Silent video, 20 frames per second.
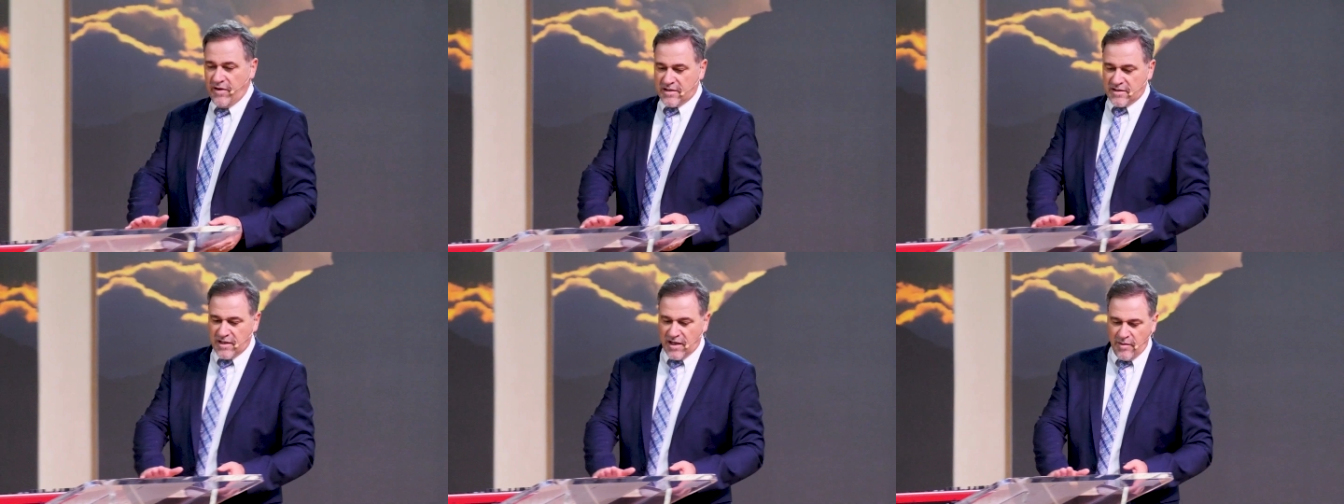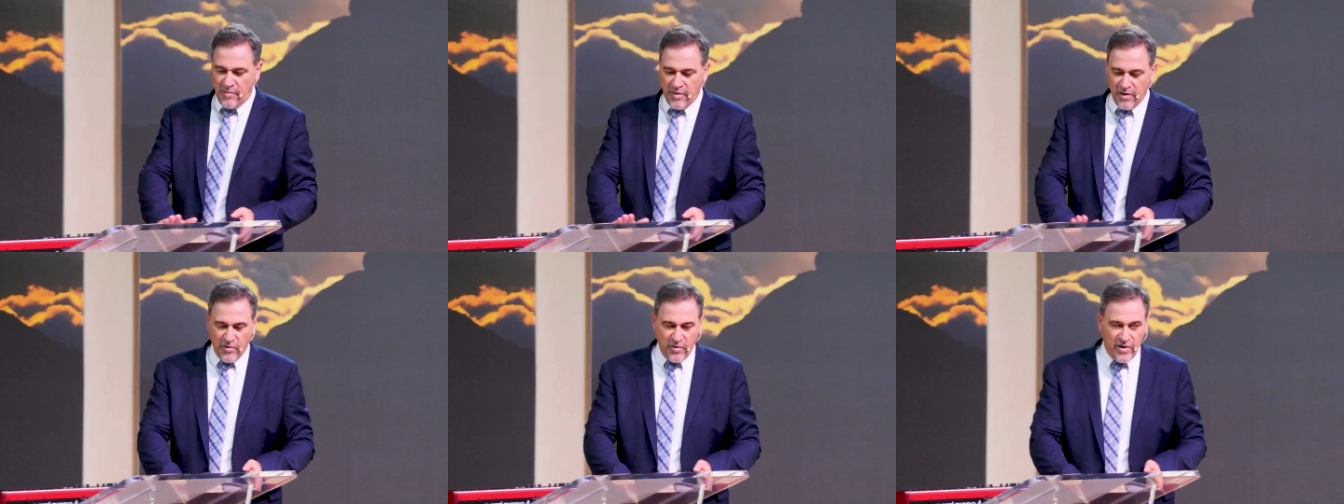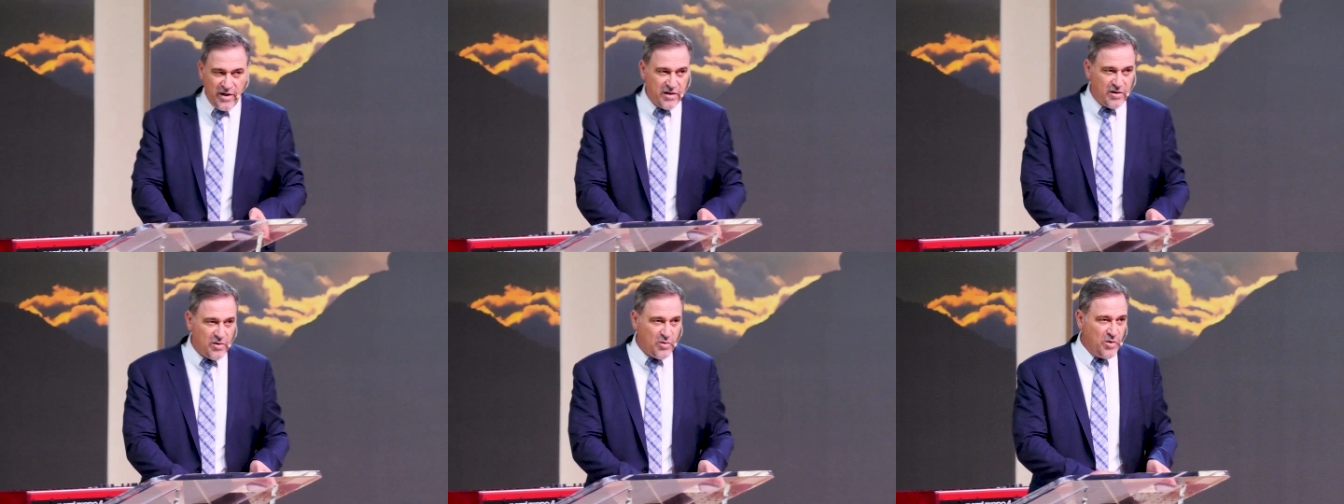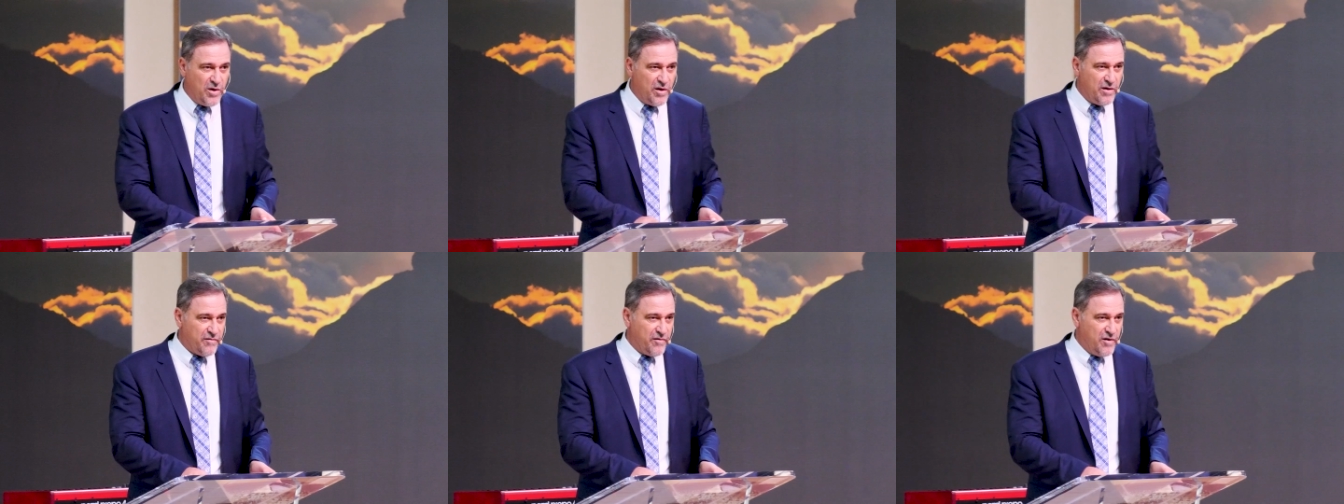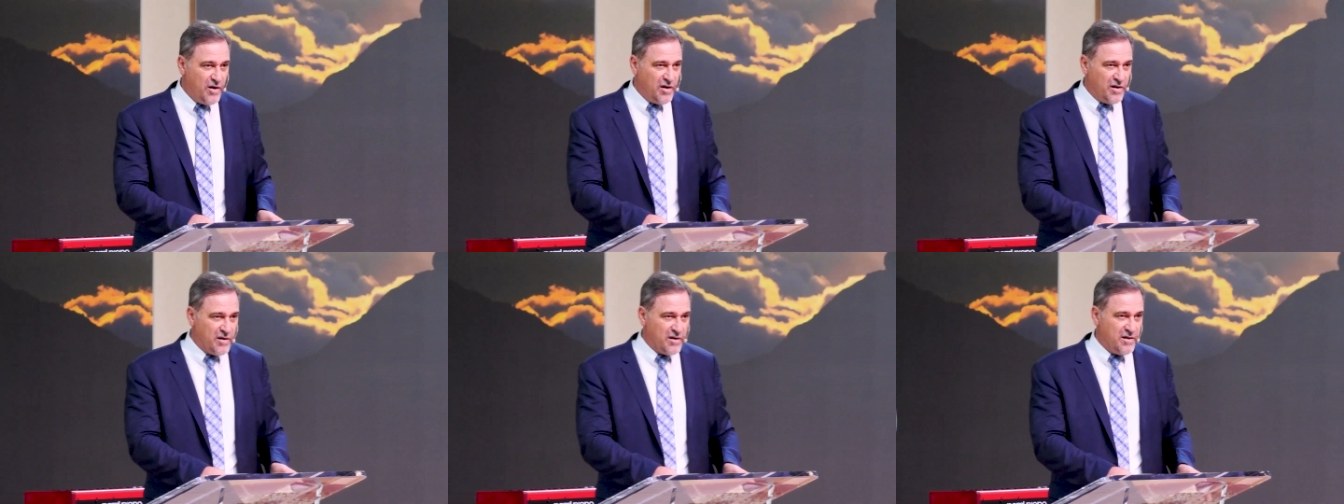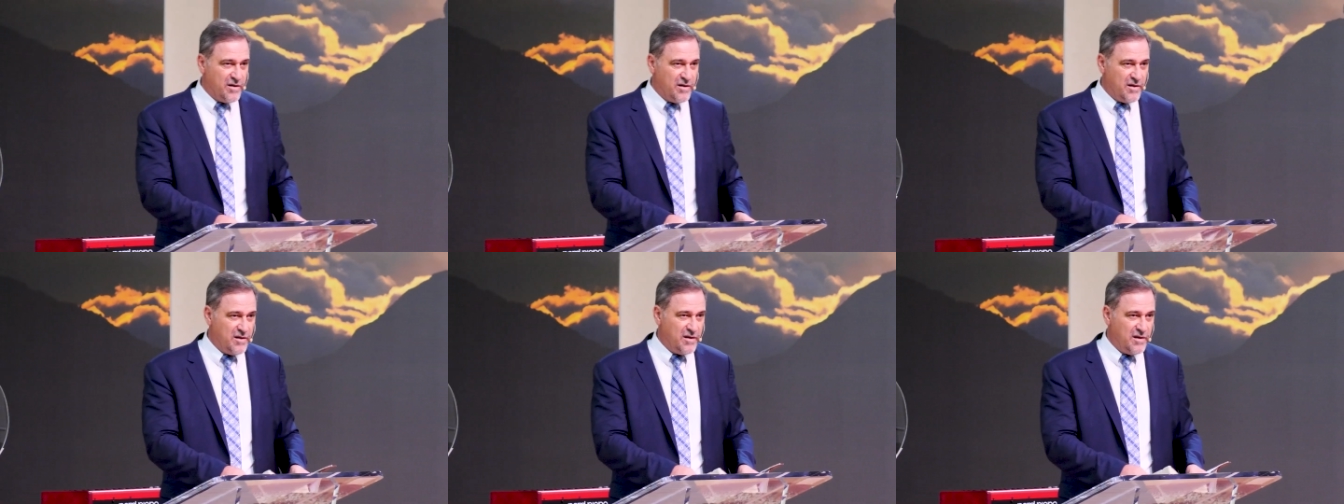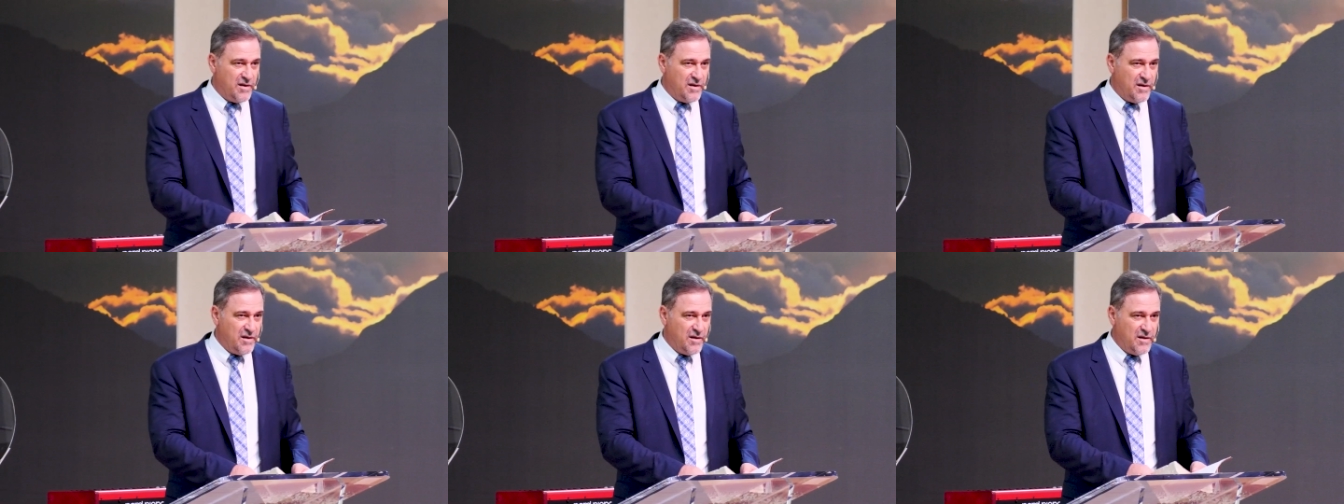time you read the Word of God,
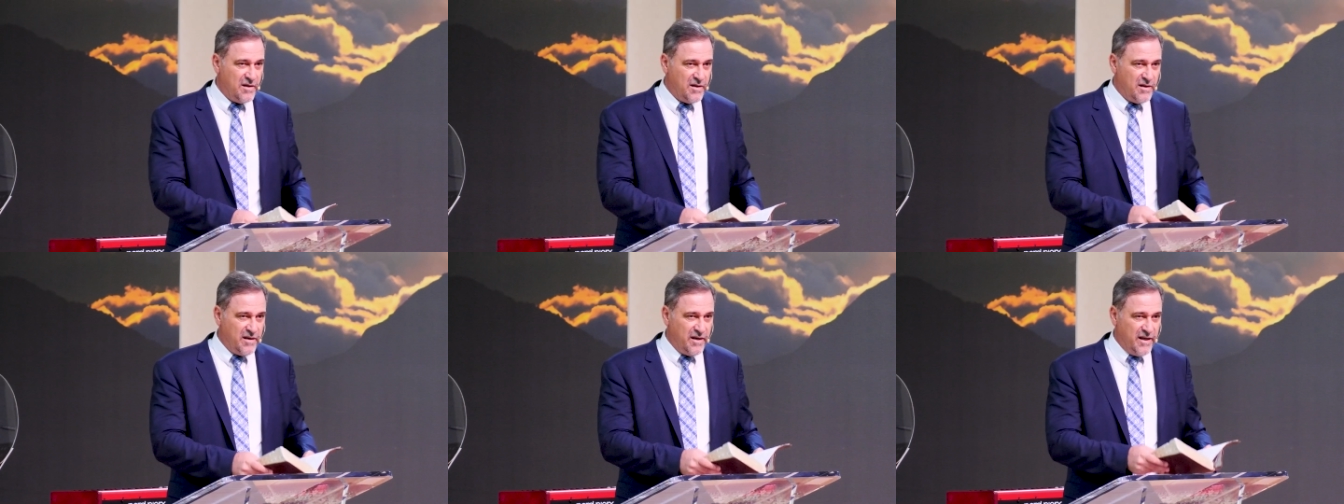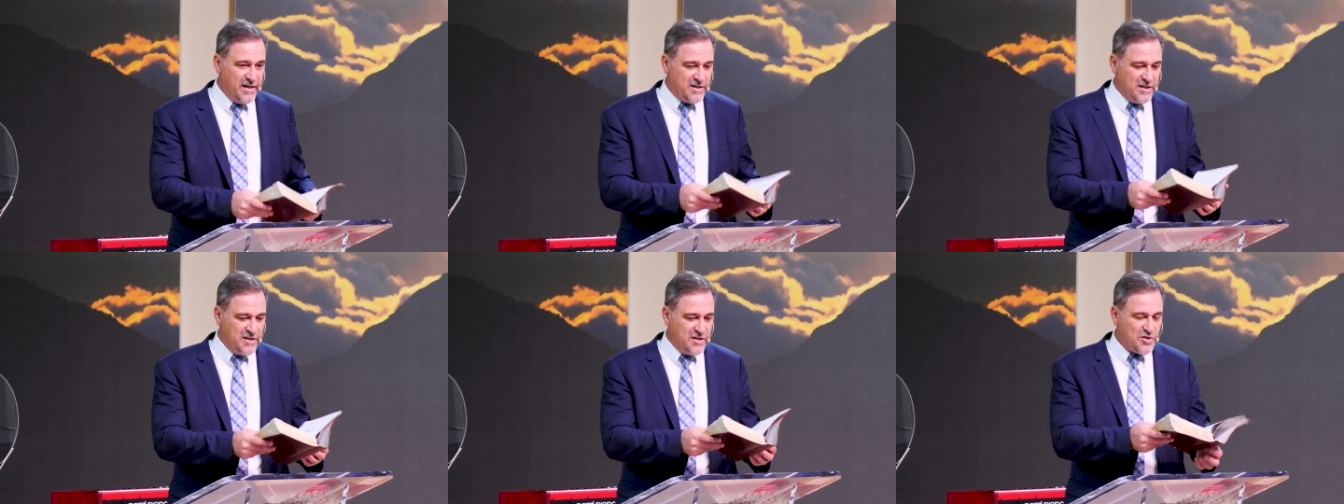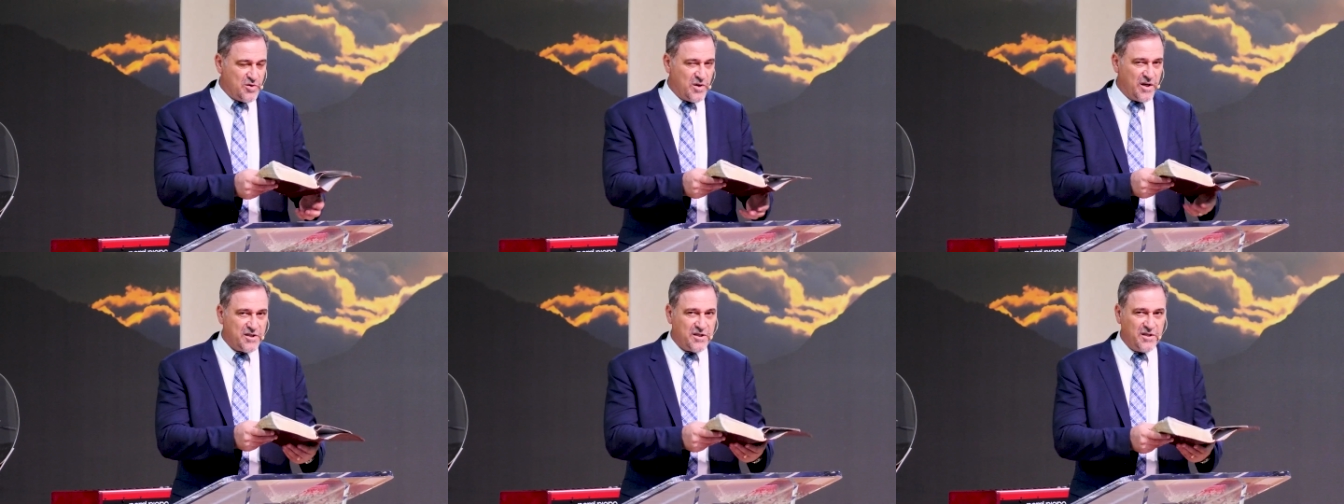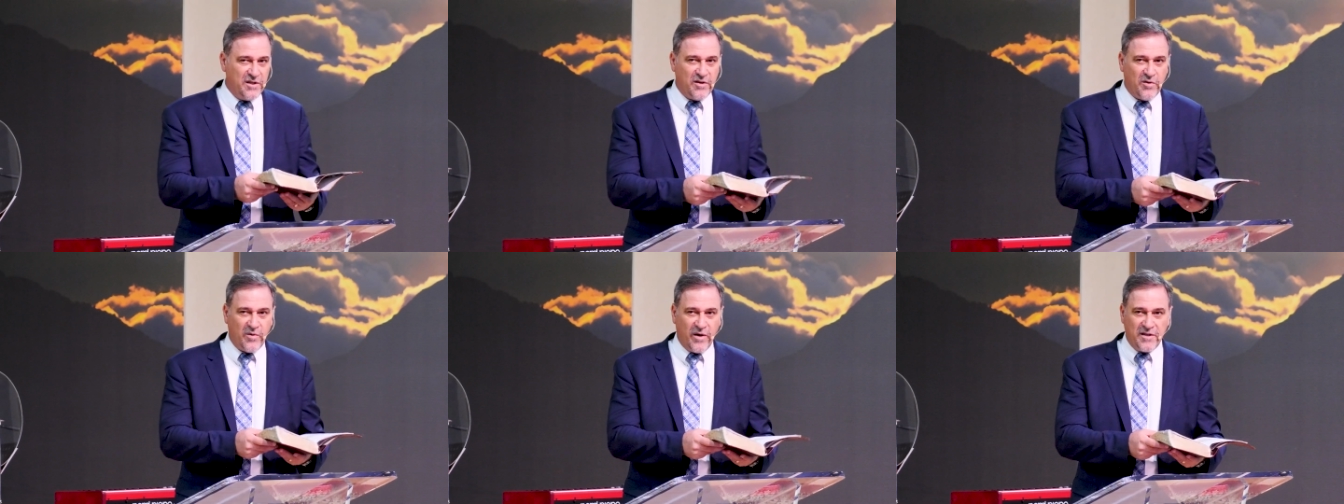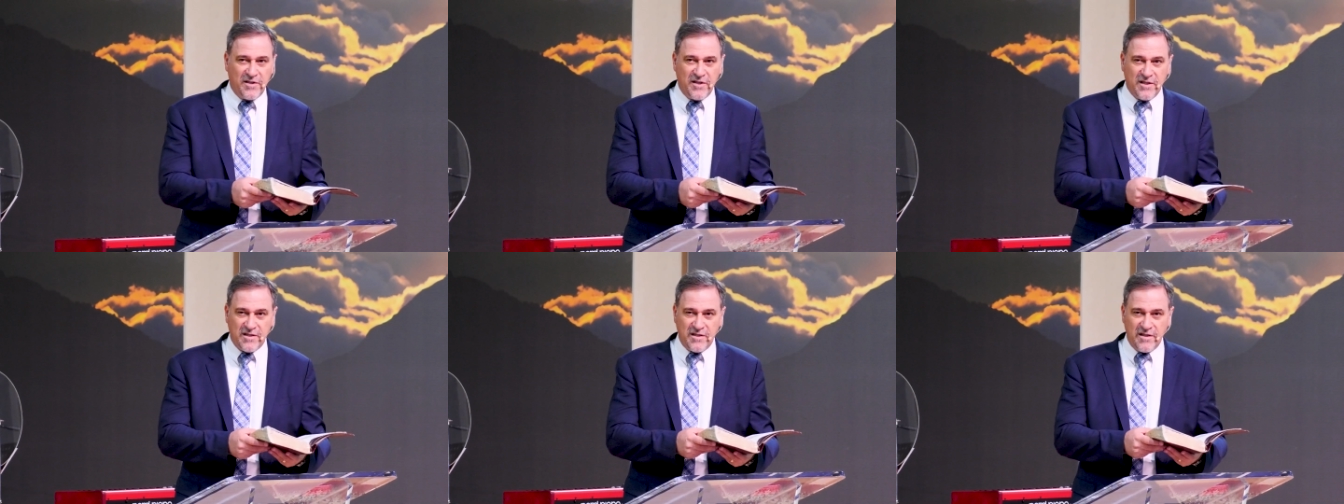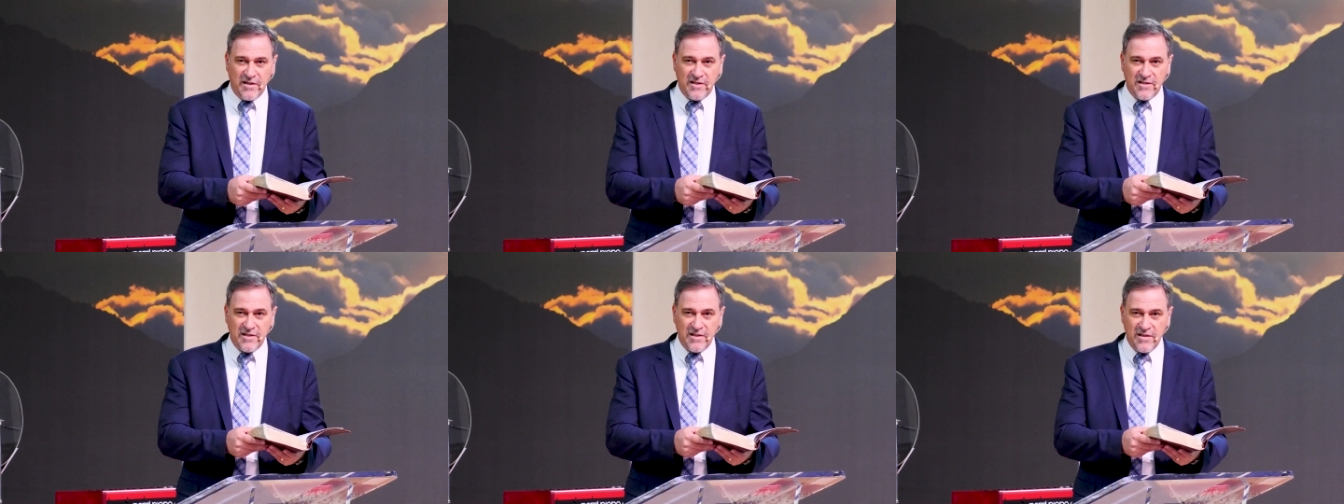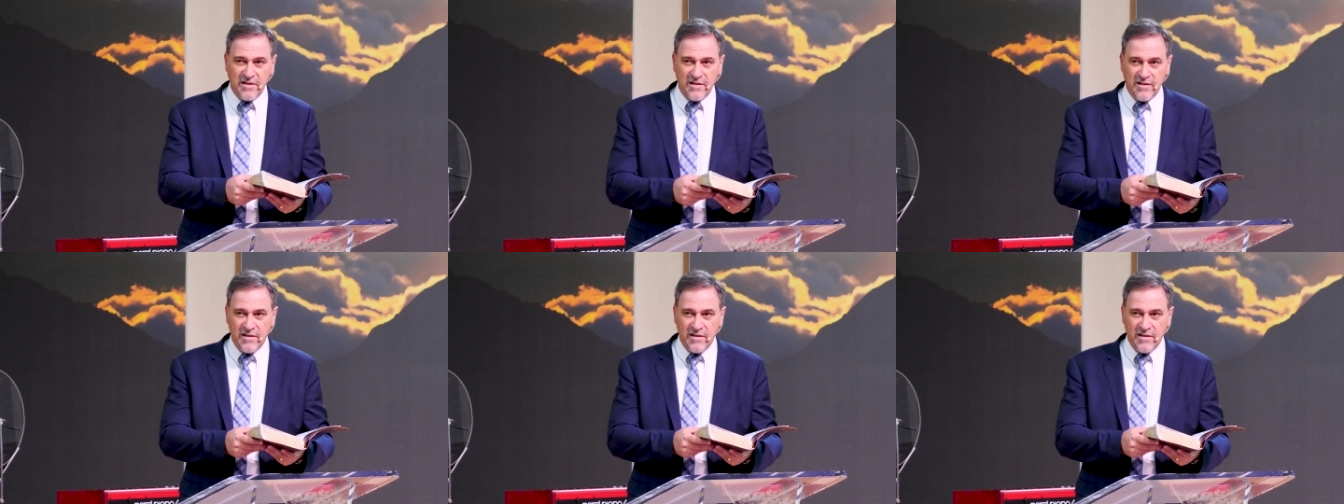it's instruction in righteousness.